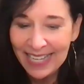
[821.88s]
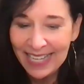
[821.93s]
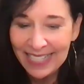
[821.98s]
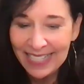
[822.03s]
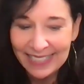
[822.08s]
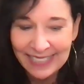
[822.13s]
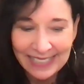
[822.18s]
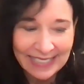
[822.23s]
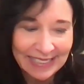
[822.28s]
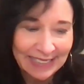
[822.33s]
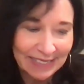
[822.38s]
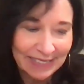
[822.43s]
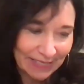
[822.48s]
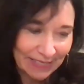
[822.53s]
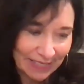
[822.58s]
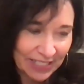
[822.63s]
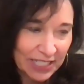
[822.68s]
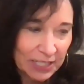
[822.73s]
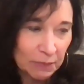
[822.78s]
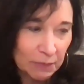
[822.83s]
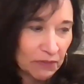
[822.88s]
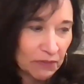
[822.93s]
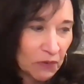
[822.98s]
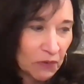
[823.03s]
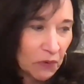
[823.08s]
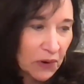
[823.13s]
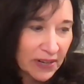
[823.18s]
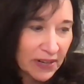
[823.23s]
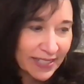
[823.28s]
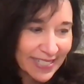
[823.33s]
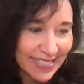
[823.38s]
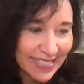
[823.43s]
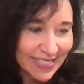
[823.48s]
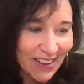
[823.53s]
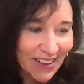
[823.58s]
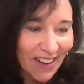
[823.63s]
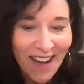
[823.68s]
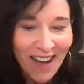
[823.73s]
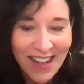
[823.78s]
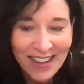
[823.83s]
hike just before
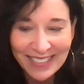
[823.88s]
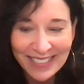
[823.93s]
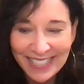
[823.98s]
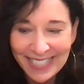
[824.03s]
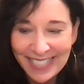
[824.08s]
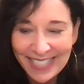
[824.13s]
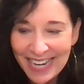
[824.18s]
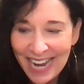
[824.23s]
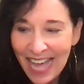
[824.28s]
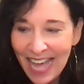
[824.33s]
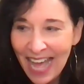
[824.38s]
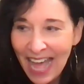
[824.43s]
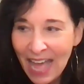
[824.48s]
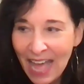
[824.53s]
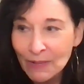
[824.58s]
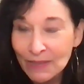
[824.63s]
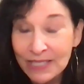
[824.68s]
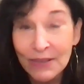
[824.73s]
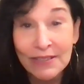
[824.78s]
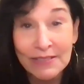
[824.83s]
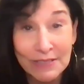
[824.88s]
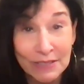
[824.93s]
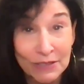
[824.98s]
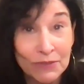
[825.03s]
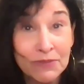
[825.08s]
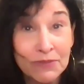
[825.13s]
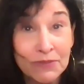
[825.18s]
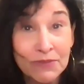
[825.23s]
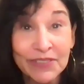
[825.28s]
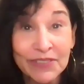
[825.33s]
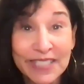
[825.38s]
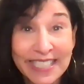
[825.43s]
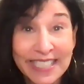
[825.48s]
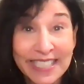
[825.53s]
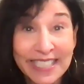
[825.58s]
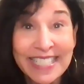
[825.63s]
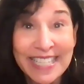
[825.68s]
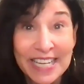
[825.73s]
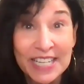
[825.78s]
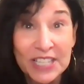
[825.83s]
this call, and I was
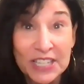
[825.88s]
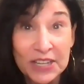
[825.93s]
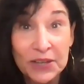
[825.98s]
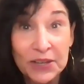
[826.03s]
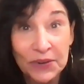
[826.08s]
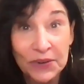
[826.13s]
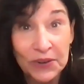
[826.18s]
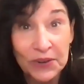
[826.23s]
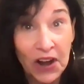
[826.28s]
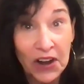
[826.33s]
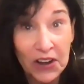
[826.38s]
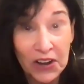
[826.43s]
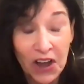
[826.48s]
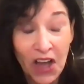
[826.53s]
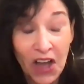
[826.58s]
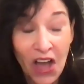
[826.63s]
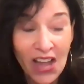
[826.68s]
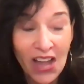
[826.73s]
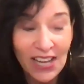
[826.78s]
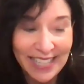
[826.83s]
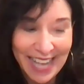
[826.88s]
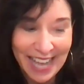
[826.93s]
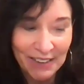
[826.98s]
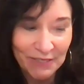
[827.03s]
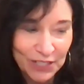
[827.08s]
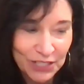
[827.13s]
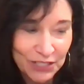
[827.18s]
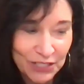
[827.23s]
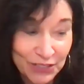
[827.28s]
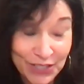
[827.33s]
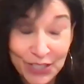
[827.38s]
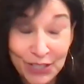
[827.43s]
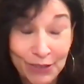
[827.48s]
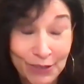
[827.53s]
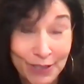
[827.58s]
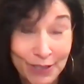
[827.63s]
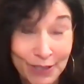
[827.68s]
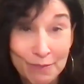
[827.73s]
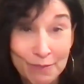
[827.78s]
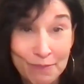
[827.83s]
listening to our call again, which was
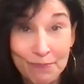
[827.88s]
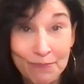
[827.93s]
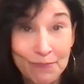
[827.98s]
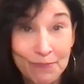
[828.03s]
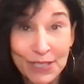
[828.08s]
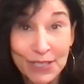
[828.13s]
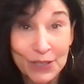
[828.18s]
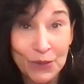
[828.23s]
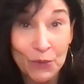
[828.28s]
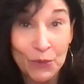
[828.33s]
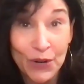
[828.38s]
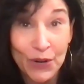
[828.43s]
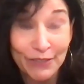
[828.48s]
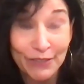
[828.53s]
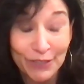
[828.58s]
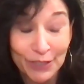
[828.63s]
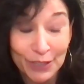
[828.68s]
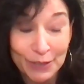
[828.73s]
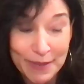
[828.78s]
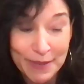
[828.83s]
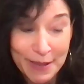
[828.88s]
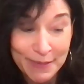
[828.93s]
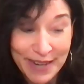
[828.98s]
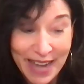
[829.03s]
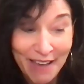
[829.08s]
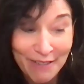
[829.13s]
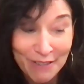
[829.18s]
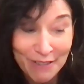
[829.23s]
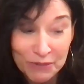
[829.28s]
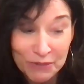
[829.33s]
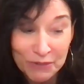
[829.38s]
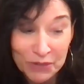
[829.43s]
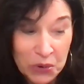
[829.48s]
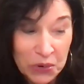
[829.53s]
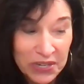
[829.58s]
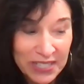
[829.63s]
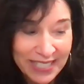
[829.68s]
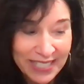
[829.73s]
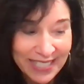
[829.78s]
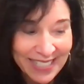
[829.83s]
it's so wonderful to be able to have it
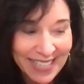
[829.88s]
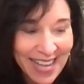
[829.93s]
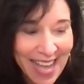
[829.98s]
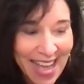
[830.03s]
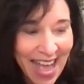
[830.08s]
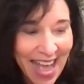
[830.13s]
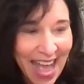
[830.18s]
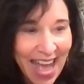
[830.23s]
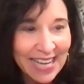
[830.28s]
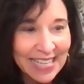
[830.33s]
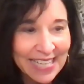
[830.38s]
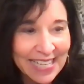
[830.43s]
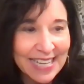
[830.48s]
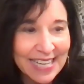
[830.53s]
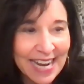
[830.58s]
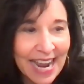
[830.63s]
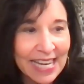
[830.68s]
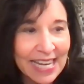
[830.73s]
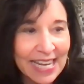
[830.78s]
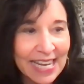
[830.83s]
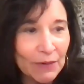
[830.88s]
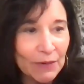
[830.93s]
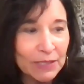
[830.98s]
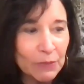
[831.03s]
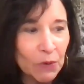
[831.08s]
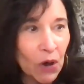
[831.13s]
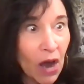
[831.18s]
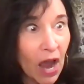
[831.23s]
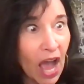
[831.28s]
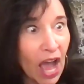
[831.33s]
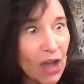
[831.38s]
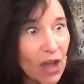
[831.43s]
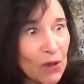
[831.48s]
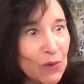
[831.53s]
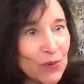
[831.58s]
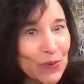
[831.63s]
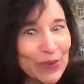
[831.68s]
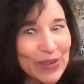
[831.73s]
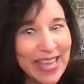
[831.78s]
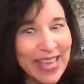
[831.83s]
recorded, and there was more.
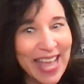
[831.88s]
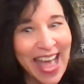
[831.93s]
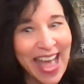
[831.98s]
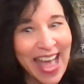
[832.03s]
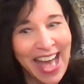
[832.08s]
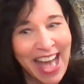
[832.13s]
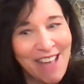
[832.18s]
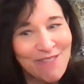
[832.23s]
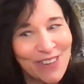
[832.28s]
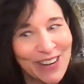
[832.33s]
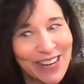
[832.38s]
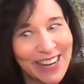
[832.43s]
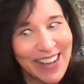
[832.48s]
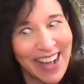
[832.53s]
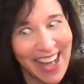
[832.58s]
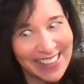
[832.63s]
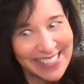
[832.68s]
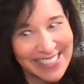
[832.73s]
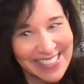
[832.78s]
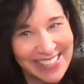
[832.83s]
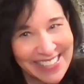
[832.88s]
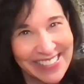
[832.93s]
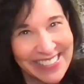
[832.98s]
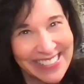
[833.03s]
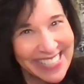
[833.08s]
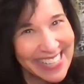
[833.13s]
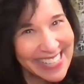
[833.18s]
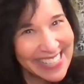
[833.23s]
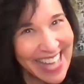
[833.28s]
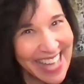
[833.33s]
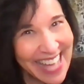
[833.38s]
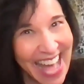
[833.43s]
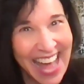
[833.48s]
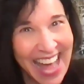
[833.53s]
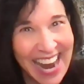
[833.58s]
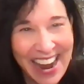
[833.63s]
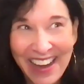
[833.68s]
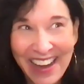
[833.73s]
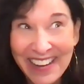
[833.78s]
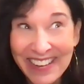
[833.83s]
Oh yeah, I forgot that you said
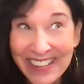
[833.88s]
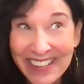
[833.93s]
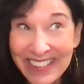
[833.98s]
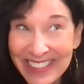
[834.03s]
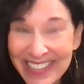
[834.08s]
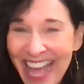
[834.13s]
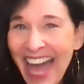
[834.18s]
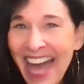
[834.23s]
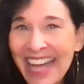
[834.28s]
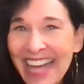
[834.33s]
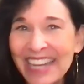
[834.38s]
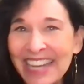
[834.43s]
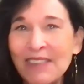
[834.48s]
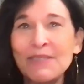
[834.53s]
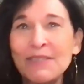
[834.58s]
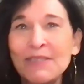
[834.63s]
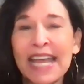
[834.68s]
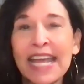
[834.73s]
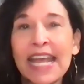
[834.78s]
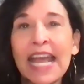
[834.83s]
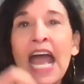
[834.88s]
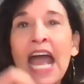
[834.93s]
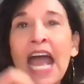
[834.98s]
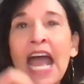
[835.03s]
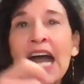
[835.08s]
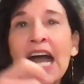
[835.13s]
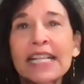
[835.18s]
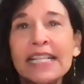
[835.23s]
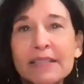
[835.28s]
that. Oh yeah, and there was like,